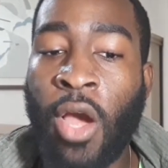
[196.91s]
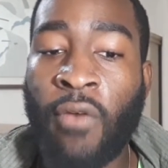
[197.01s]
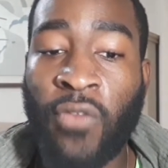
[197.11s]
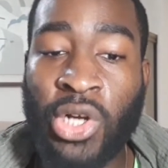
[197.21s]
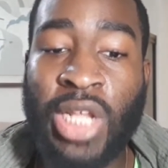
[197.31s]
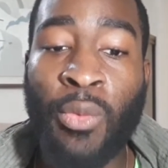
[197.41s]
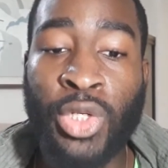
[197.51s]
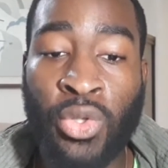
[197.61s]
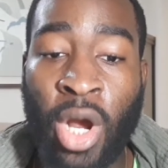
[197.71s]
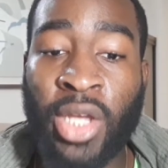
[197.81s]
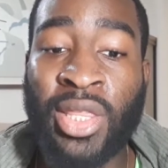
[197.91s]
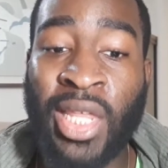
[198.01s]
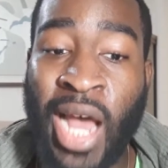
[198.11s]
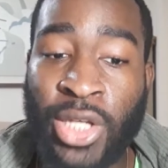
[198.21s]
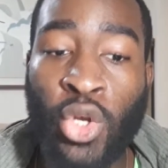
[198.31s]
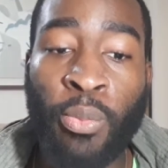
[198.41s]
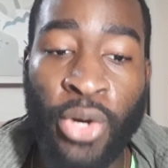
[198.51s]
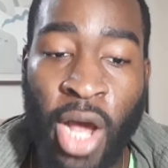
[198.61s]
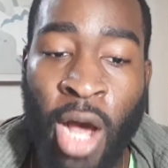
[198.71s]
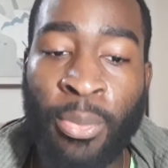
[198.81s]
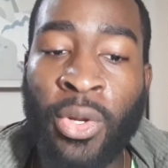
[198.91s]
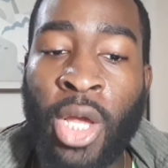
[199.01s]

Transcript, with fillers: First I was drunk, then I sobered up